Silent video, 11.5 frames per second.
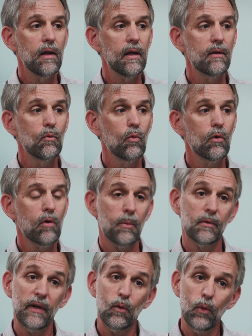In
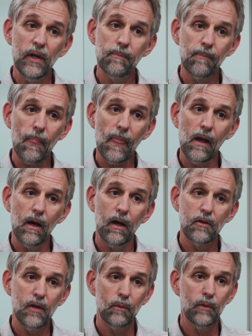crops like wheat,
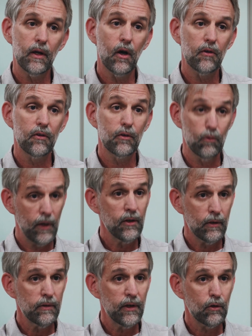generally causes
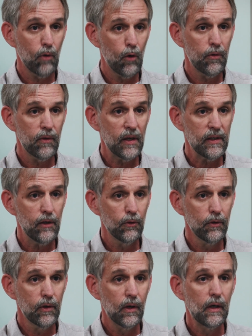increased growth and
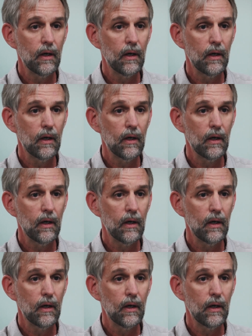yield.